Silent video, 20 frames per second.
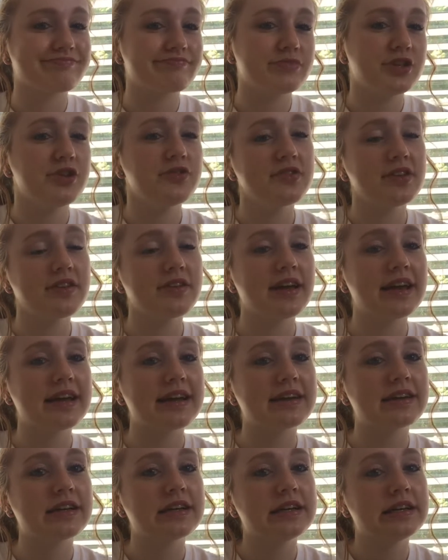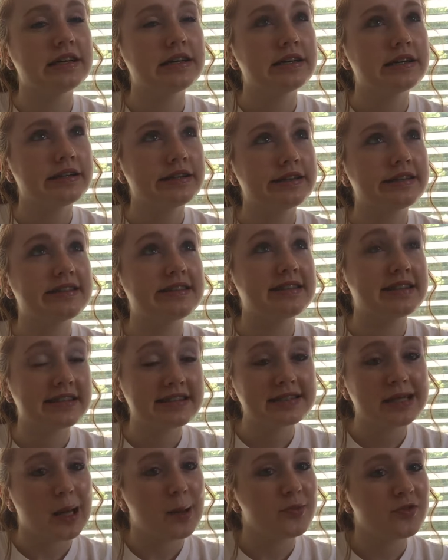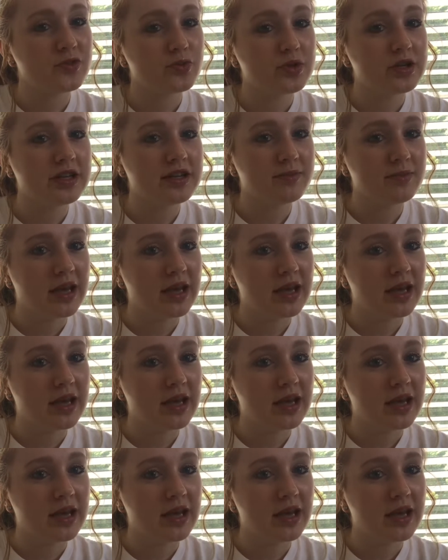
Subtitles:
usually like 6 times a week,